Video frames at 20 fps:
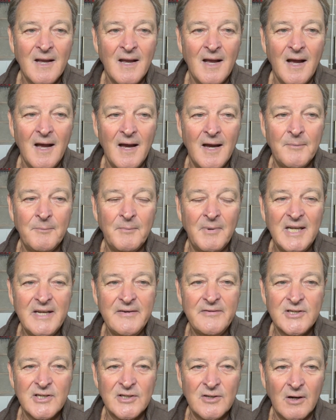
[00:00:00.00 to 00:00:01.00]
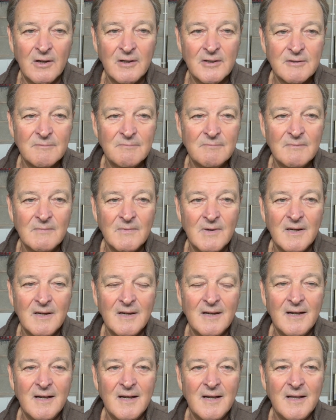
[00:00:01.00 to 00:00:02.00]
And believe it or not,
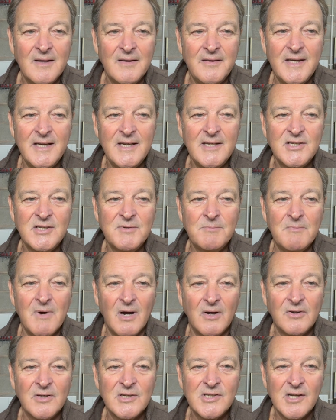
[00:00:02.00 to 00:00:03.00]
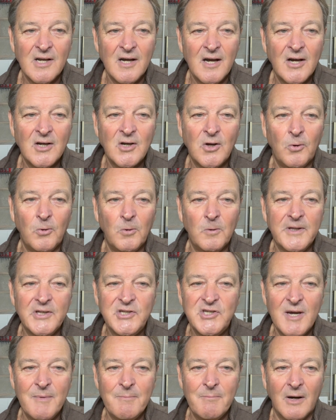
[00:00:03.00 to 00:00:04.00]
these monks are called the
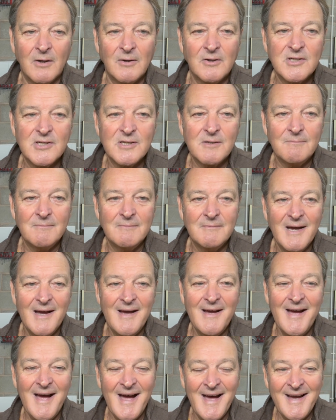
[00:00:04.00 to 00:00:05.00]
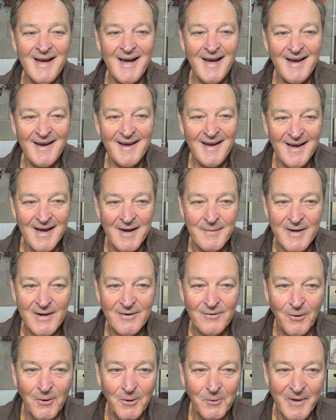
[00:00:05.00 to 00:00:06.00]
chipmunks. I'm
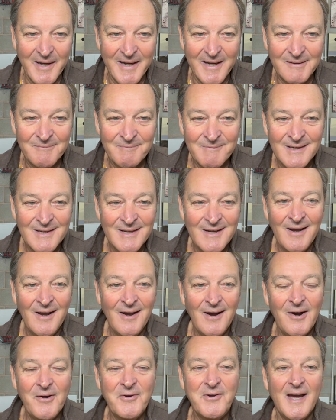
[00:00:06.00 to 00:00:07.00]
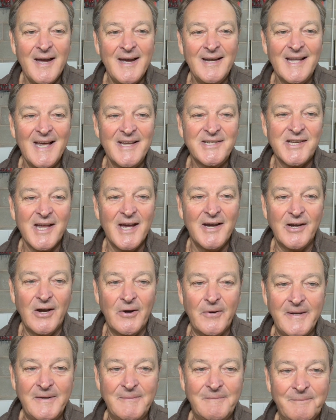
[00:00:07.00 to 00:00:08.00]
here all week. Okay, let's get
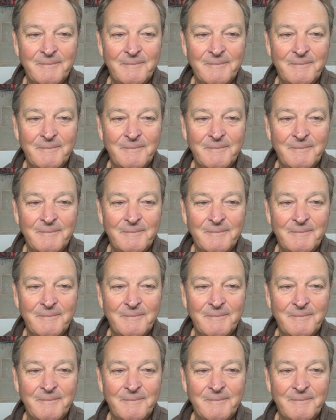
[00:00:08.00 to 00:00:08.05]
going.